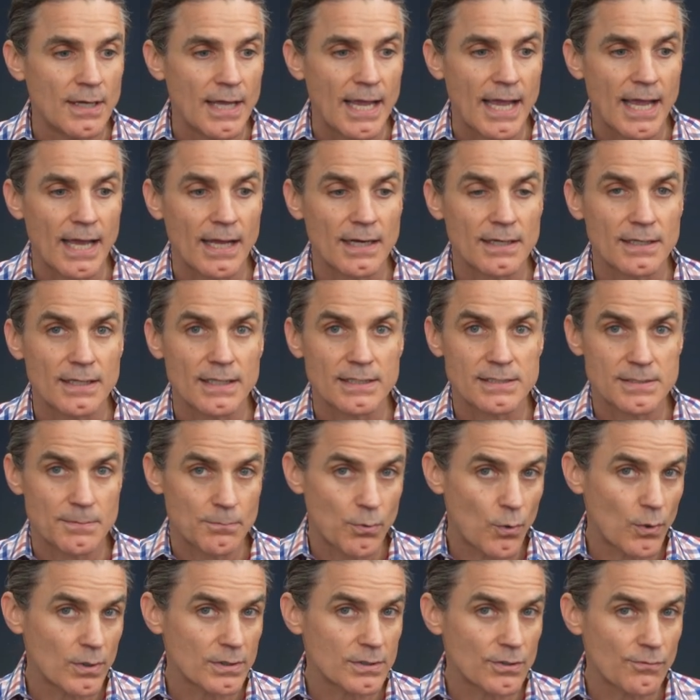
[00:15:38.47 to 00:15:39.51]
And it's
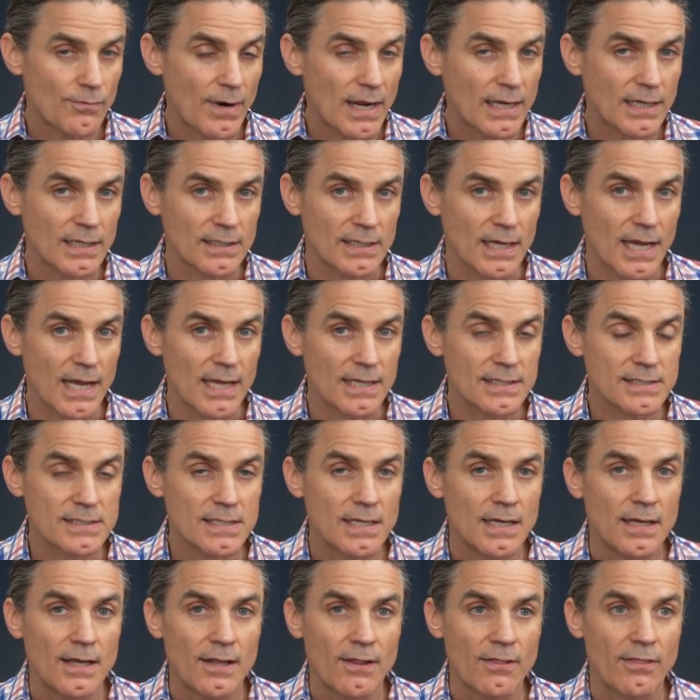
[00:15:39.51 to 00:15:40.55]
important to recognize
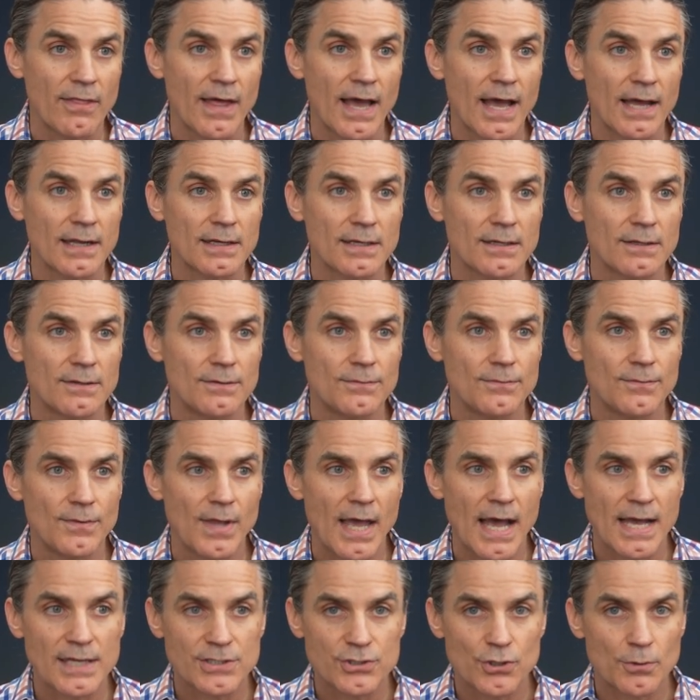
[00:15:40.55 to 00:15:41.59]
that
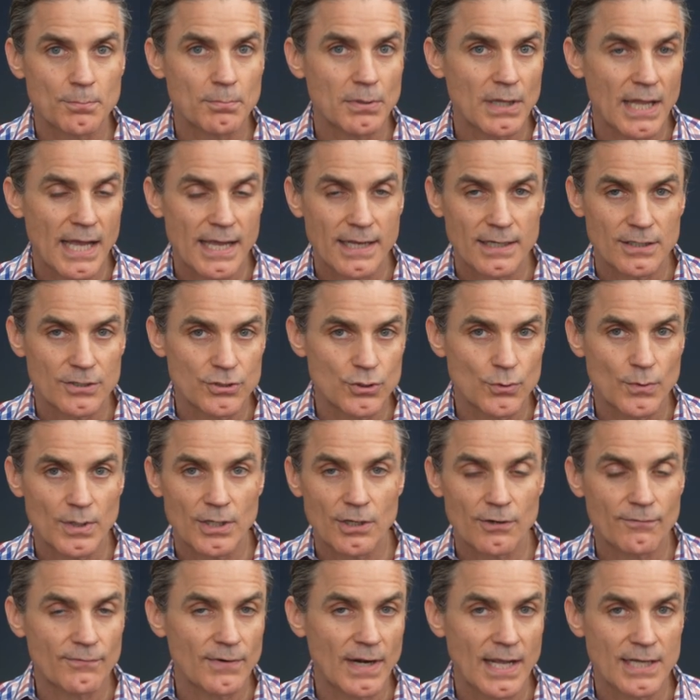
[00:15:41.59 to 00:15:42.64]
as you're doing
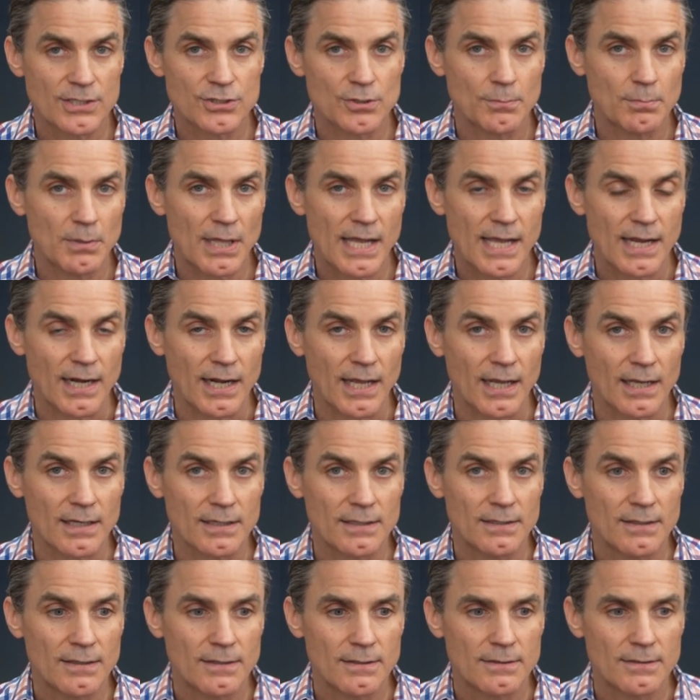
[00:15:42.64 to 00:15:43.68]
your financial
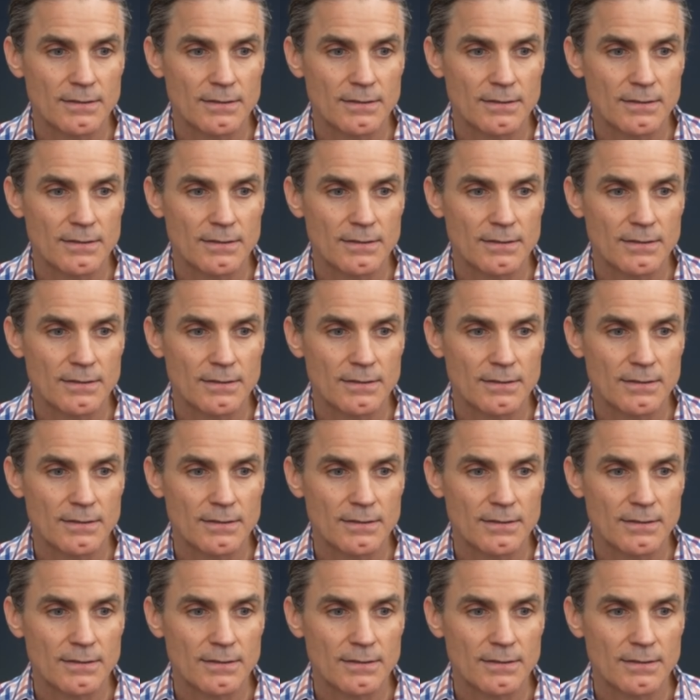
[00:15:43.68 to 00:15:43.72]
planning,